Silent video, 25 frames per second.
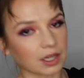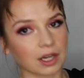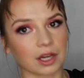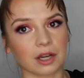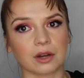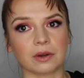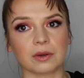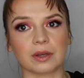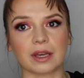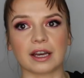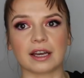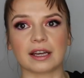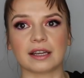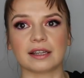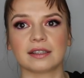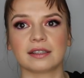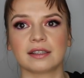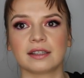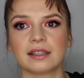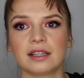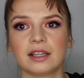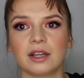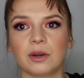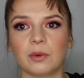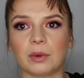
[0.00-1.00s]
Oh yeah,
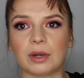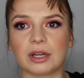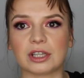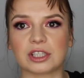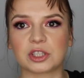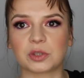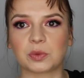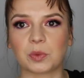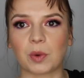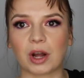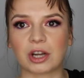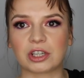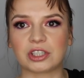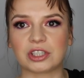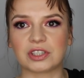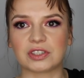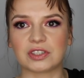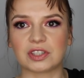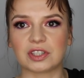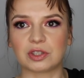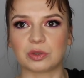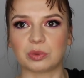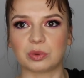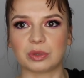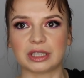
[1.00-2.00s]
when it
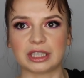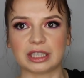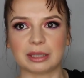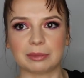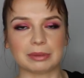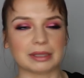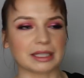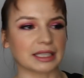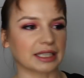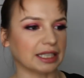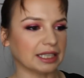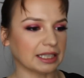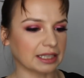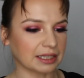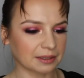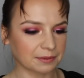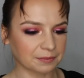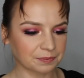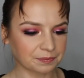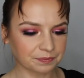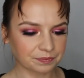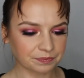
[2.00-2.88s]
swatches, it's really blingy.